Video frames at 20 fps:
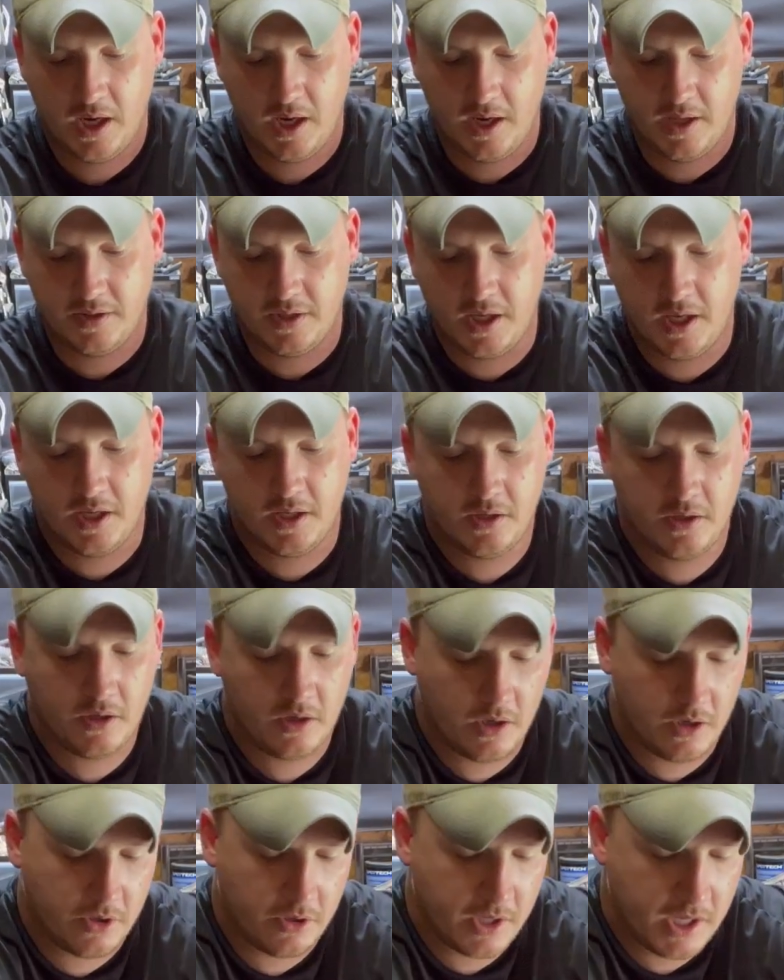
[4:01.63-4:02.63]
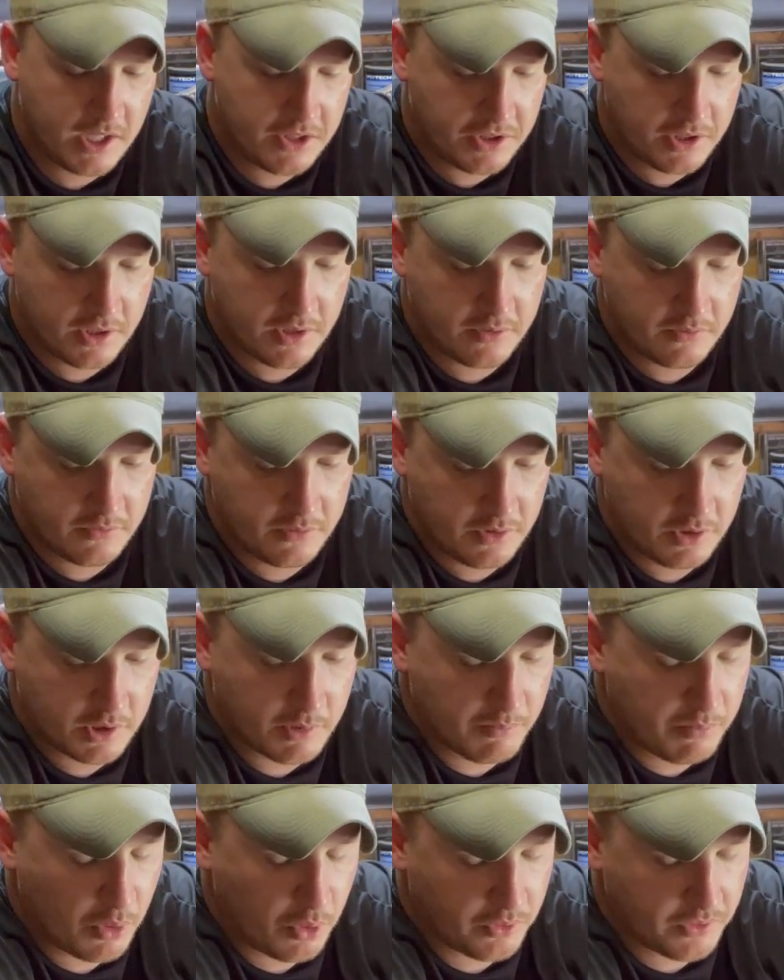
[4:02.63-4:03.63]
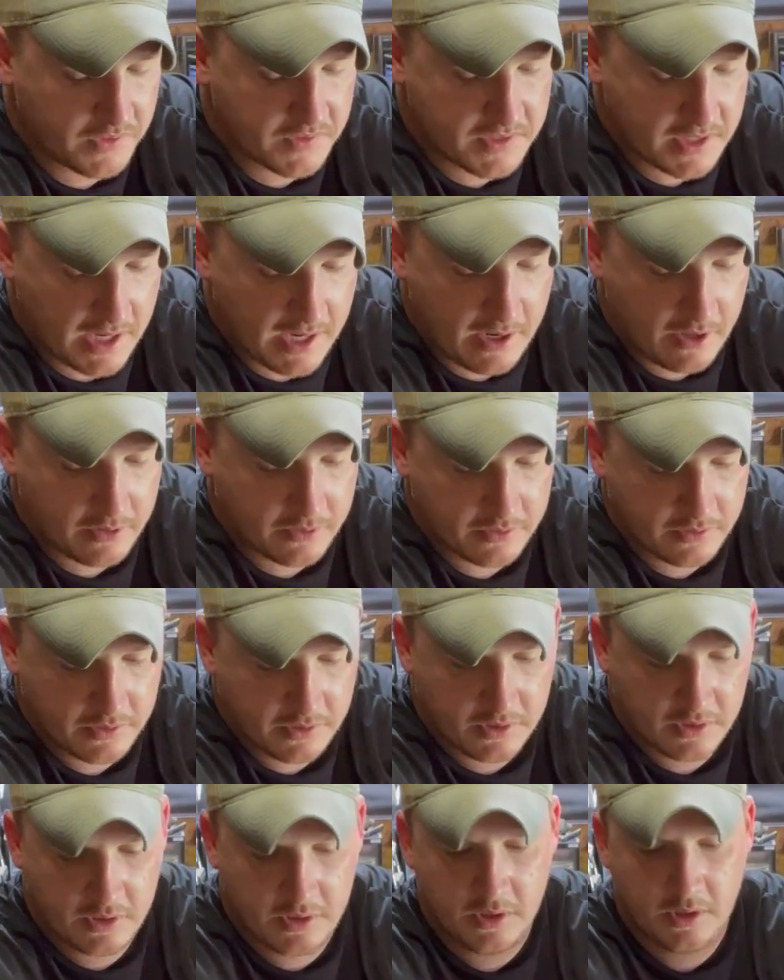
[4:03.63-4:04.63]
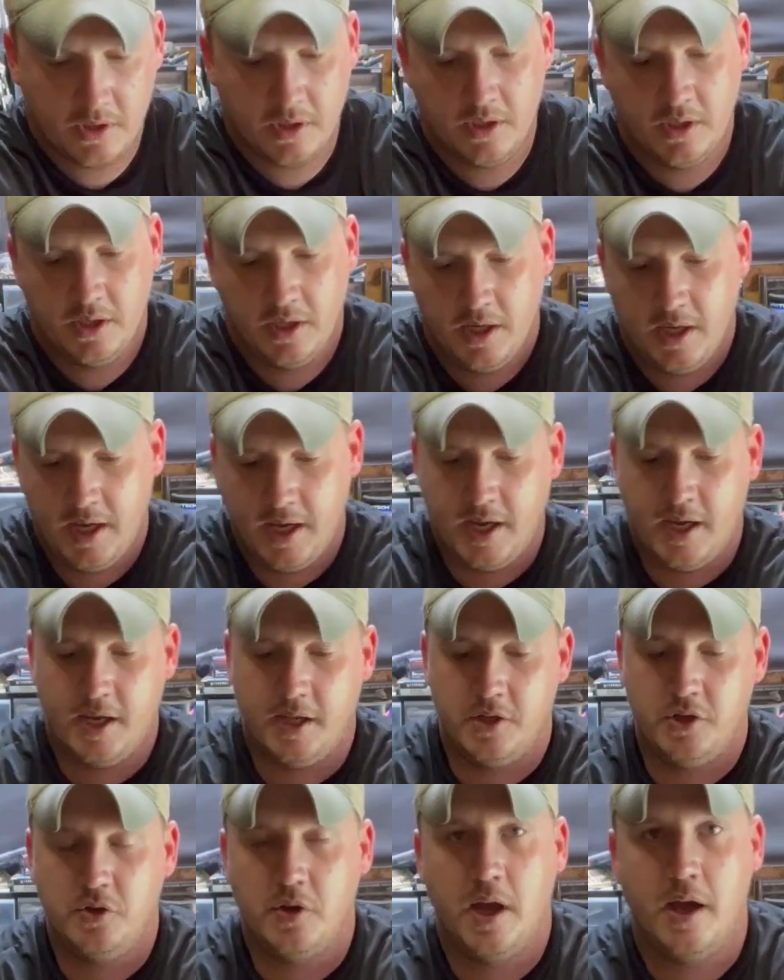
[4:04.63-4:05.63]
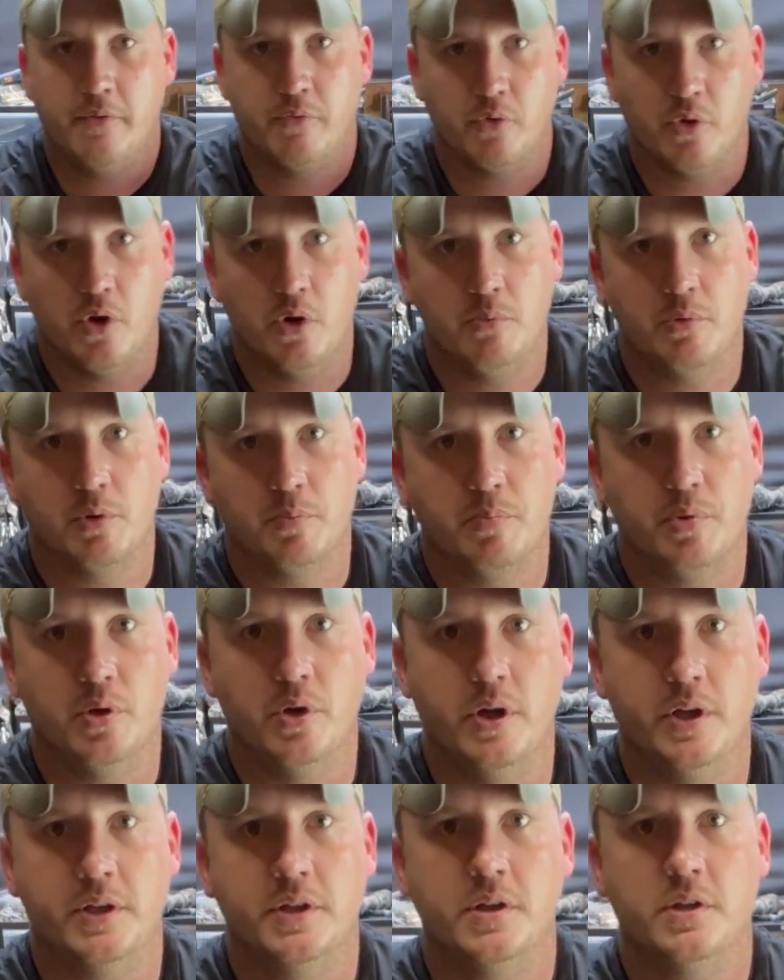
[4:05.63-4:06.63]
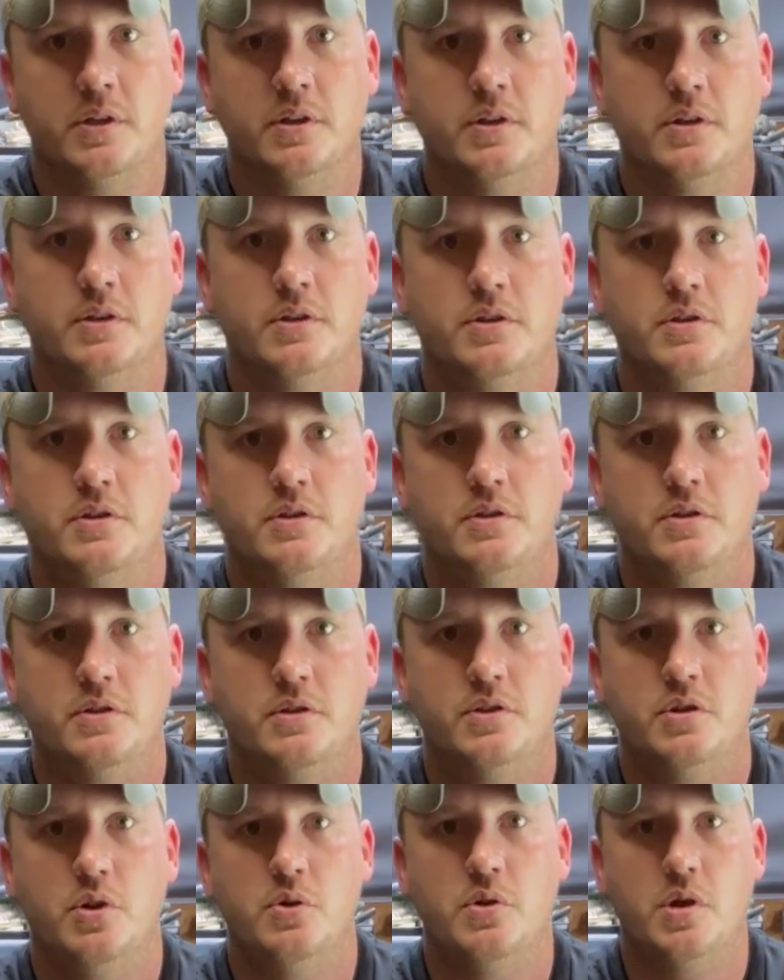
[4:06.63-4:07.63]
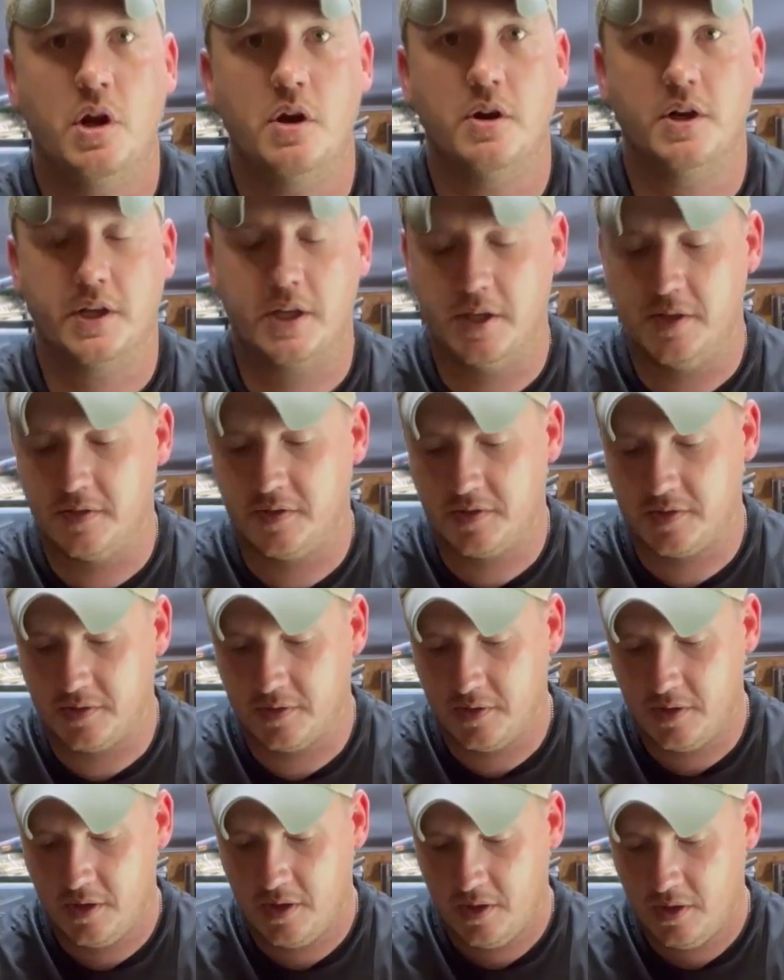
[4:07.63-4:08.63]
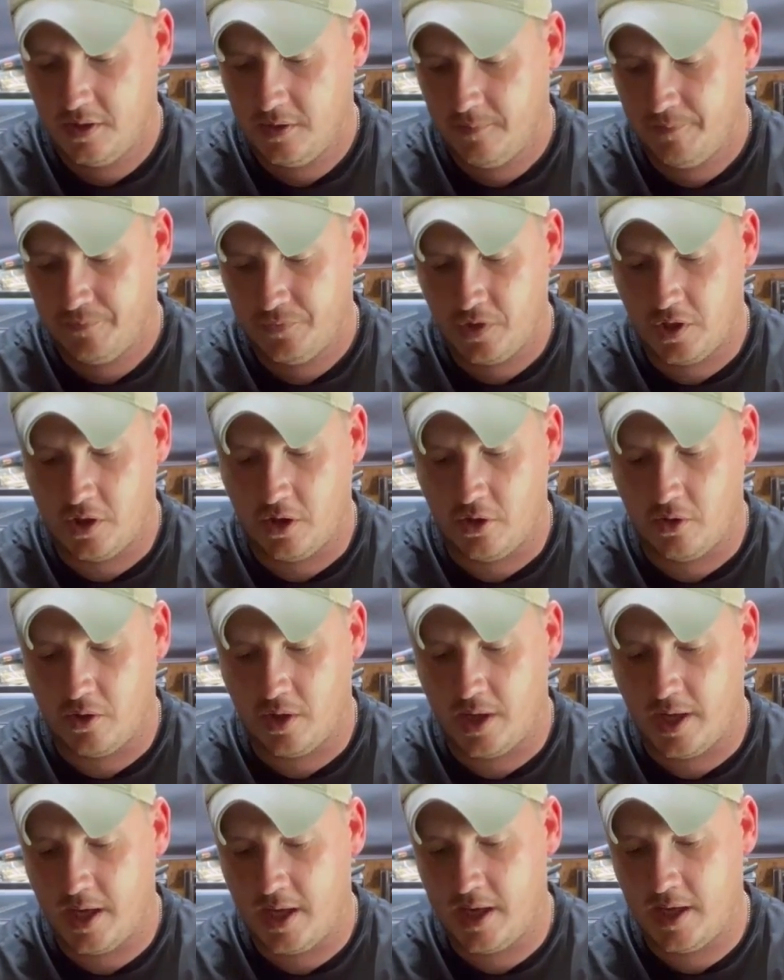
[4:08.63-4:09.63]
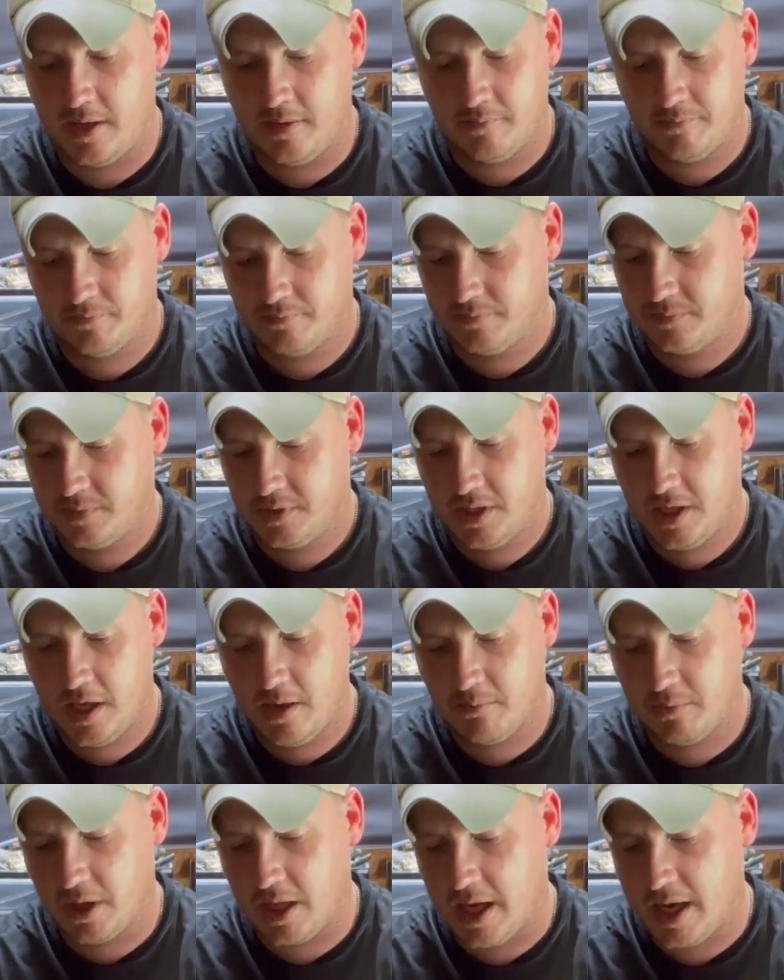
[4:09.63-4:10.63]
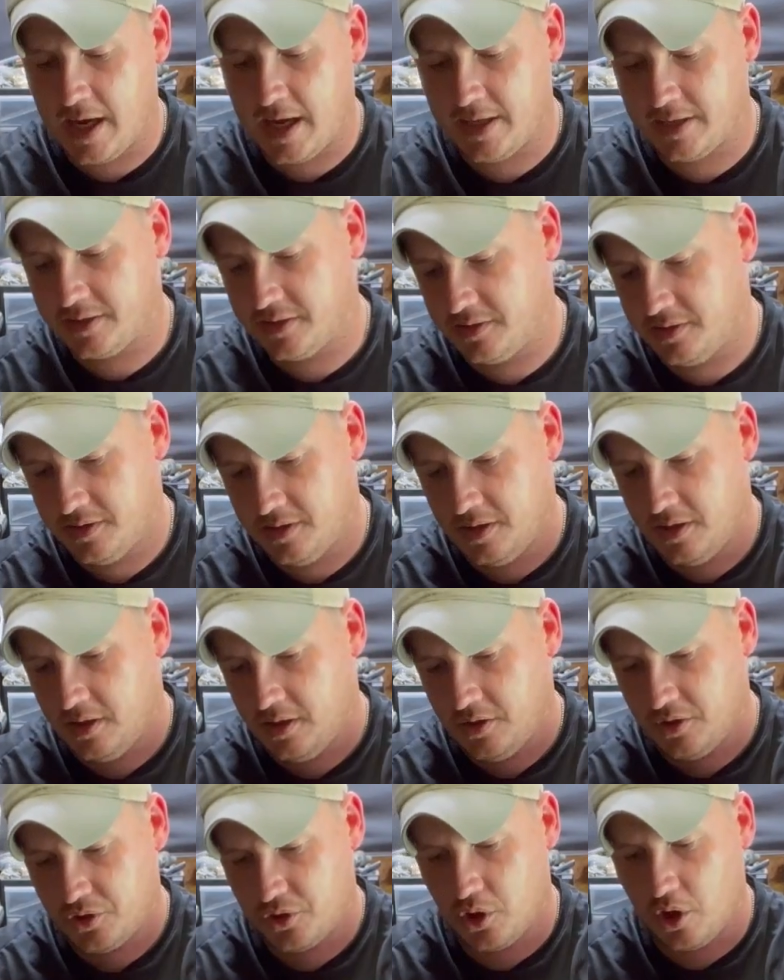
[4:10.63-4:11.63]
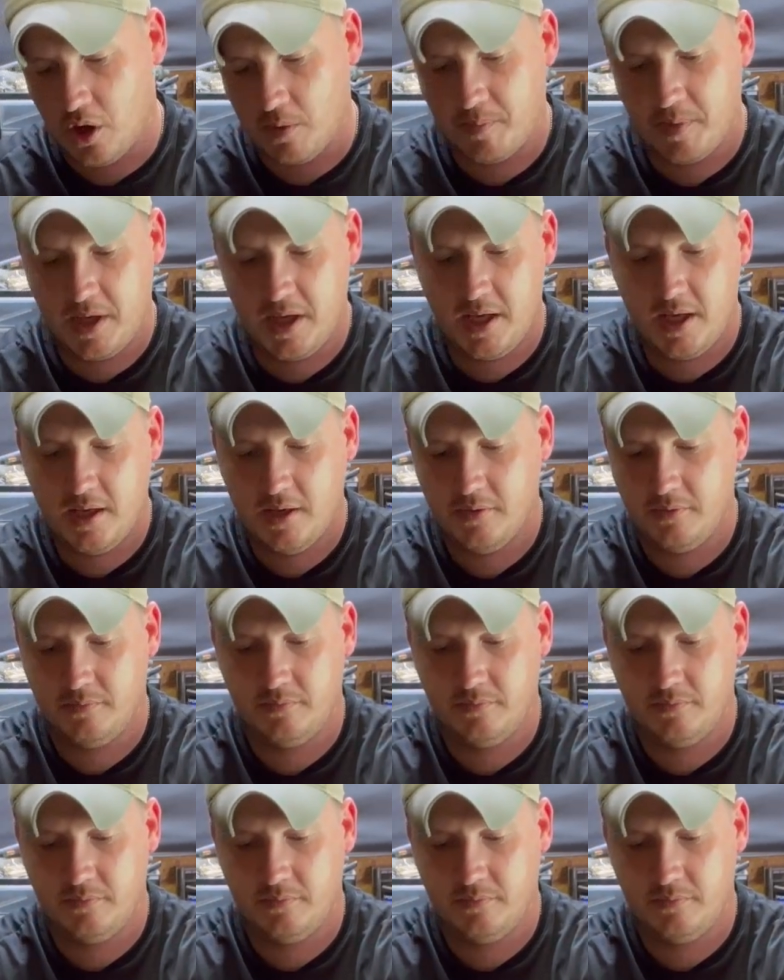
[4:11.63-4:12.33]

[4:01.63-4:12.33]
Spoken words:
And then underneath it, you can pull this out, and you have room to put 2 tourniquets, a chem light, Sharpie,